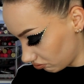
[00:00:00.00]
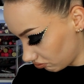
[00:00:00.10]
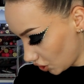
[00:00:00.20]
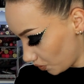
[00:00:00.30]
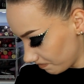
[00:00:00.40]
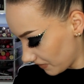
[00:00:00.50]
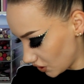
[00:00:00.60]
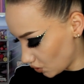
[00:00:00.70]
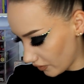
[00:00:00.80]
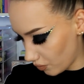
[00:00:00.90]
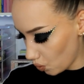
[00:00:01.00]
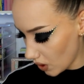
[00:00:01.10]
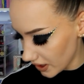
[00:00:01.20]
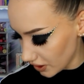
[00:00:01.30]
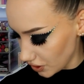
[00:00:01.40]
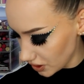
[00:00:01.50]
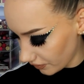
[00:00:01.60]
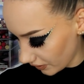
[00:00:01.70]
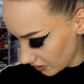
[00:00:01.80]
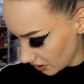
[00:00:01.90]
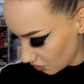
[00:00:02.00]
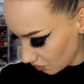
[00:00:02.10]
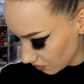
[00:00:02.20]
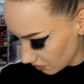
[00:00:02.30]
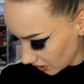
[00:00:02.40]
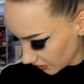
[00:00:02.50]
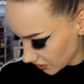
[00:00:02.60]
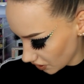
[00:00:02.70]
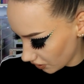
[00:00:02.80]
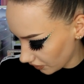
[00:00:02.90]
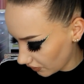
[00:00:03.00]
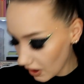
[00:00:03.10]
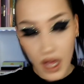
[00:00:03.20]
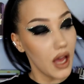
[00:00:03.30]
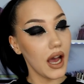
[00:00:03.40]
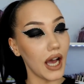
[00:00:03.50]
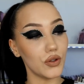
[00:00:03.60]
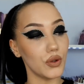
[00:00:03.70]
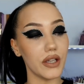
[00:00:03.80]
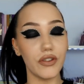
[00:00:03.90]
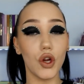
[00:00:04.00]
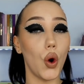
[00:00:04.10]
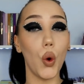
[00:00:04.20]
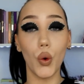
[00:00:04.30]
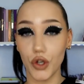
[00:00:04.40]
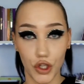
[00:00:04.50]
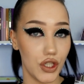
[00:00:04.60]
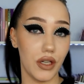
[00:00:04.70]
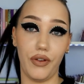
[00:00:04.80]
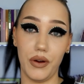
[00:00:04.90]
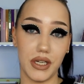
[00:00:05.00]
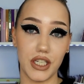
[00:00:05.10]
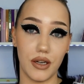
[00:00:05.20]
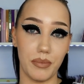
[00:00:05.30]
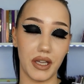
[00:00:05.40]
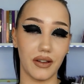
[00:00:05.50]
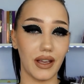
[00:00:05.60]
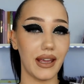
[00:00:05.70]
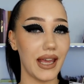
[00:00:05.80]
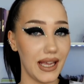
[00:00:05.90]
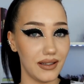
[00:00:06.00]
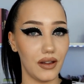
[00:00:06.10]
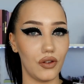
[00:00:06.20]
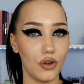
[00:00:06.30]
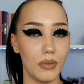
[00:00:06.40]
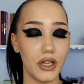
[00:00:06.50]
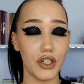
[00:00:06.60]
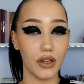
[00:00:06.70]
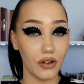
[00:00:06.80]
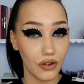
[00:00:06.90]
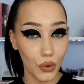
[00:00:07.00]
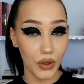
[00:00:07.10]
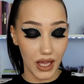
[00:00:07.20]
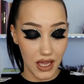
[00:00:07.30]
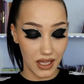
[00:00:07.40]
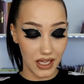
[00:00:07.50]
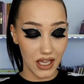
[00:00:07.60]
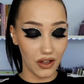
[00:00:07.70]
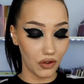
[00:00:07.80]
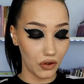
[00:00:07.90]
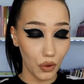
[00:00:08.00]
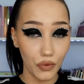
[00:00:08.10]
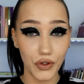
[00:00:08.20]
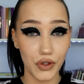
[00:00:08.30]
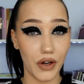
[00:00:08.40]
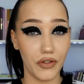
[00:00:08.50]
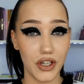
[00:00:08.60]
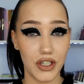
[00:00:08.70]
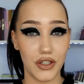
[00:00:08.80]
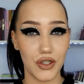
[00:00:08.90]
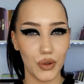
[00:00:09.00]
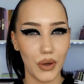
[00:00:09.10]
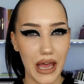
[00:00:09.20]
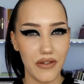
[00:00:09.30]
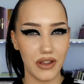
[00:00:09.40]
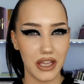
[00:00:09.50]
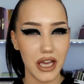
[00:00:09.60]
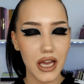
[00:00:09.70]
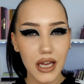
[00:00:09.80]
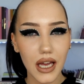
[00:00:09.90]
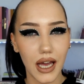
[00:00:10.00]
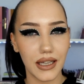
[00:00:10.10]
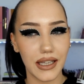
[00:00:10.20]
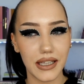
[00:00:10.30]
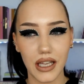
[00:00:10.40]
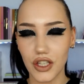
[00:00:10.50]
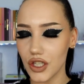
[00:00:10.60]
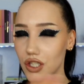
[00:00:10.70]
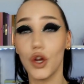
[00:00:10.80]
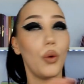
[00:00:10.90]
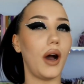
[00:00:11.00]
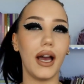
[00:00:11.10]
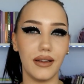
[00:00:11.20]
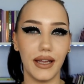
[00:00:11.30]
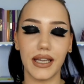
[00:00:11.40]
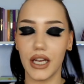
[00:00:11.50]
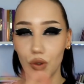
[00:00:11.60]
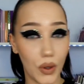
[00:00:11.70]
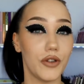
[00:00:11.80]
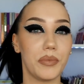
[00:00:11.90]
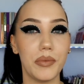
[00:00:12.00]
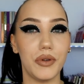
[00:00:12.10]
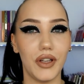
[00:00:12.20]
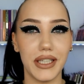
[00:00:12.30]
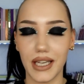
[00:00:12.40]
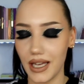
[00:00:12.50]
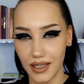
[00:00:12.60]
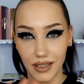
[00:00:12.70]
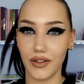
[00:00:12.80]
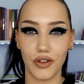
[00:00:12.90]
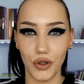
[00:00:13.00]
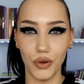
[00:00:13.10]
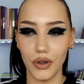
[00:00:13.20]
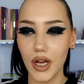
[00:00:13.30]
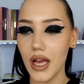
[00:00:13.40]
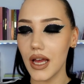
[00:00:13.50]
Nope, I don't have one Huda foundation. Nope, that's not ours. I don't even own Huda foundation because I hate it so much. It's so cakey, it's so full coverage, it's so heavy. And like, it's just not what I like. I know other people like it and that's cool,